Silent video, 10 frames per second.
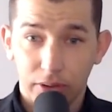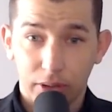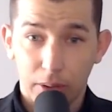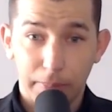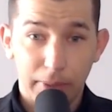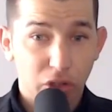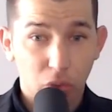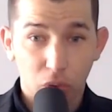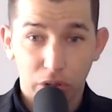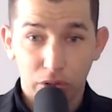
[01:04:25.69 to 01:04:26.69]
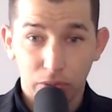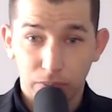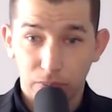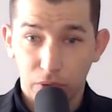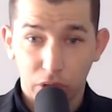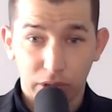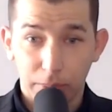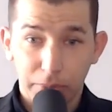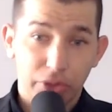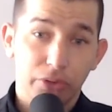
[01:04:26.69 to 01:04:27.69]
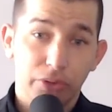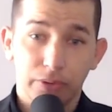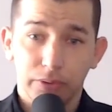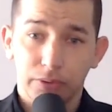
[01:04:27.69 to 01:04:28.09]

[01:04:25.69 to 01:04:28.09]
a mentor you looked up to?